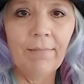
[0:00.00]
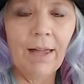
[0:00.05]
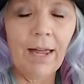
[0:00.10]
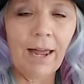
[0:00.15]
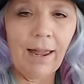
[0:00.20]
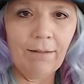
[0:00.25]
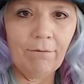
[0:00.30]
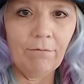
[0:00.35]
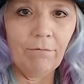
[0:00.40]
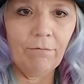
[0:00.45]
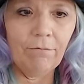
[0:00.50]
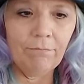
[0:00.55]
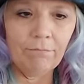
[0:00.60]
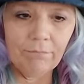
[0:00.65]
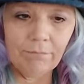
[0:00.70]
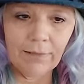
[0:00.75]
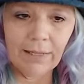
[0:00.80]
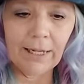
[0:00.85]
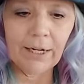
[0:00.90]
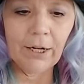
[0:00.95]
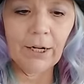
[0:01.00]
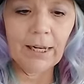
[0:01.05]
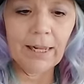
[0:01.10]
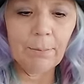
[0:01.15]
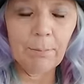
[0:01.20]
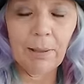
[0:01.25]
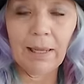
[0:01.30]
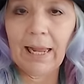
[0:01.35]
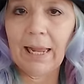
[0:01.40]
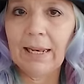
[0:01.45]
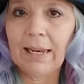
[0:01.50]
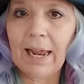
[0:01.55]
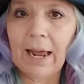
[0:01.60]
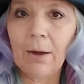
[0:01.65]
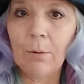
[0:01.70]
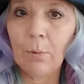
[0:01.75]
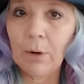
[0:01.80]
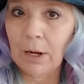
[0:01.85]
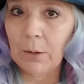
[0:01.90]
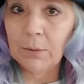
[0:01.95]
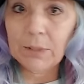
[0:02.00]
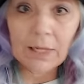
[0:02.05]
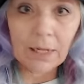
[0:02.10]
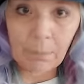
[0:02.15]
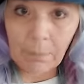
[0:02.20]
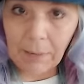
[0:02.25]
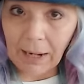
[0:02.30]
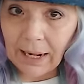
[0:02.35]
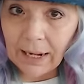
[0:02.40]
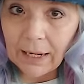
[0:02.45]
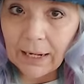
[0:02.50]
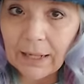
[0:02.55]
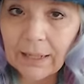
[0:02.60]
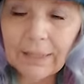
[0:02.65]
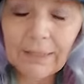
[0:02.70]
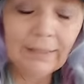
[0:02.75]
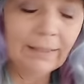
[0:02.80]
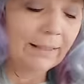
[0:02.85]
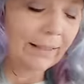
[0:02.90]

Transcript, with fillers: I literally planned out what I was going to make.